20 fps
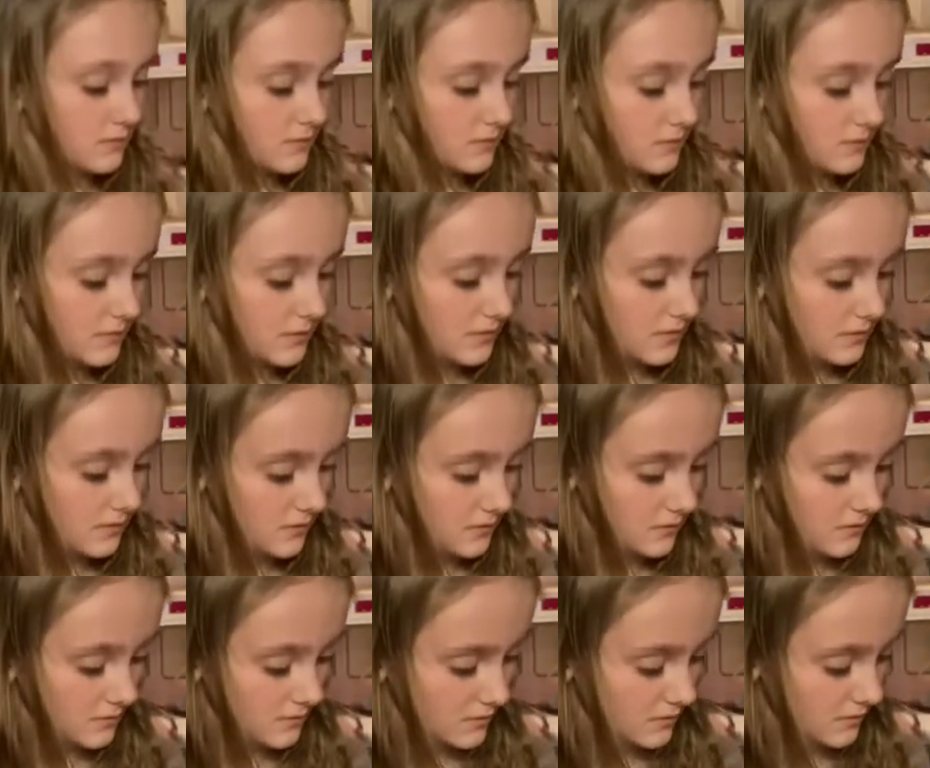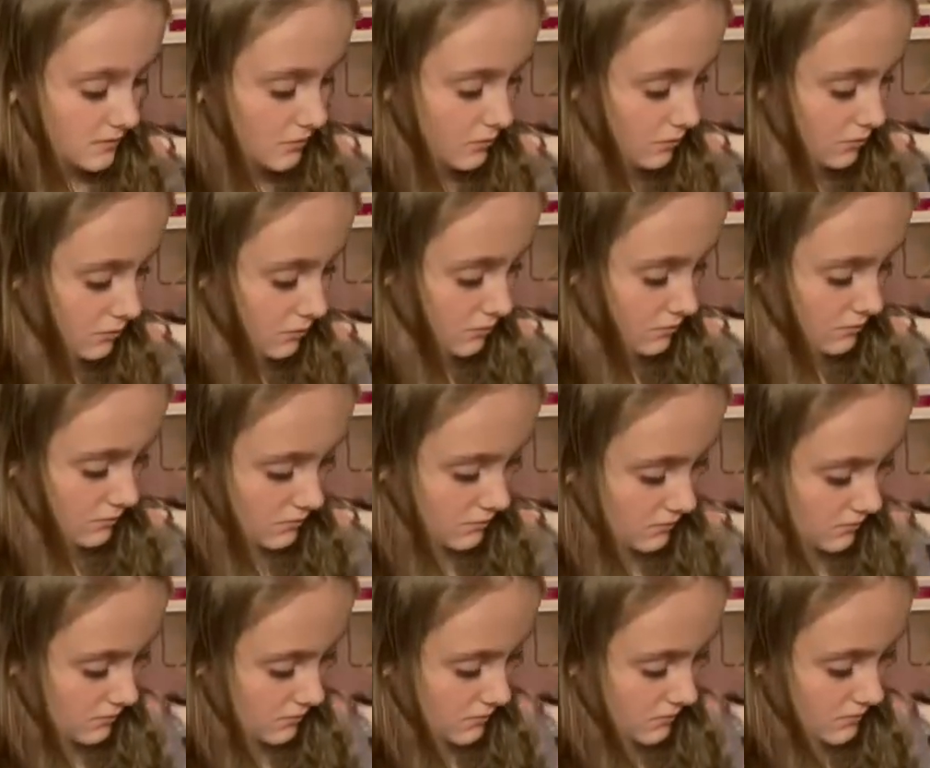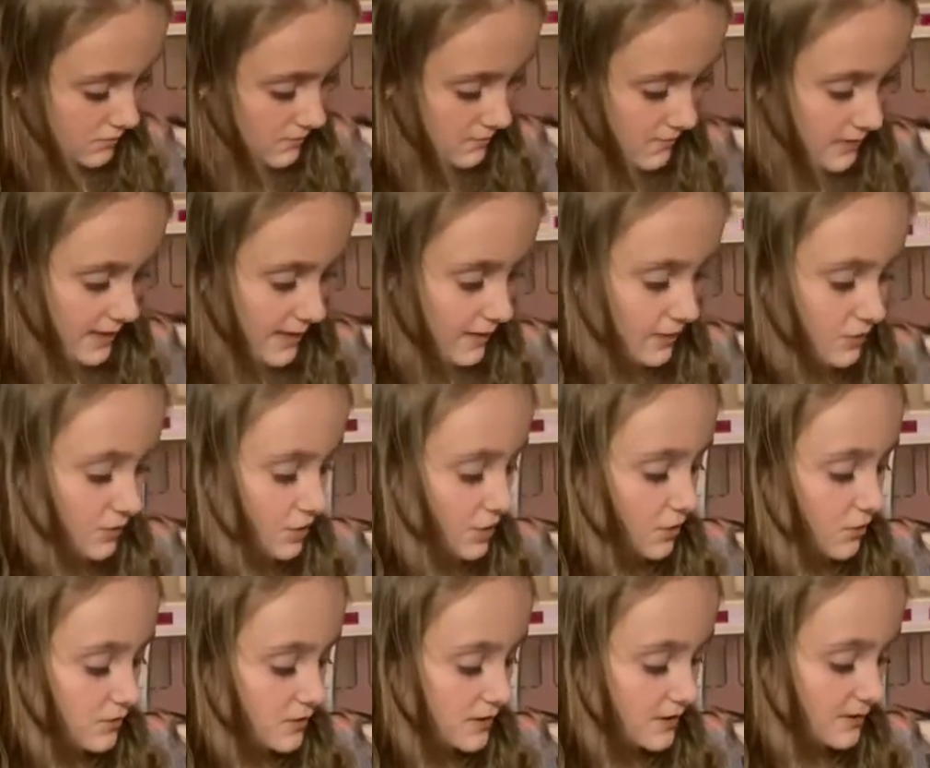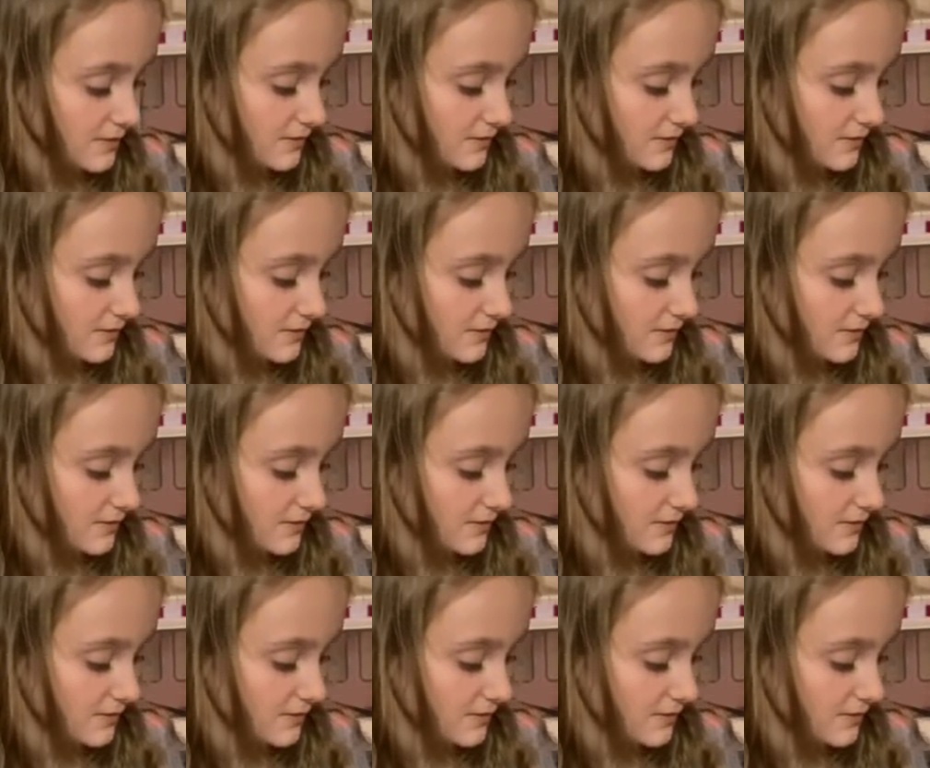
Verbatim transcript: Okay. Uh oh. oh. Now I'll just hold it.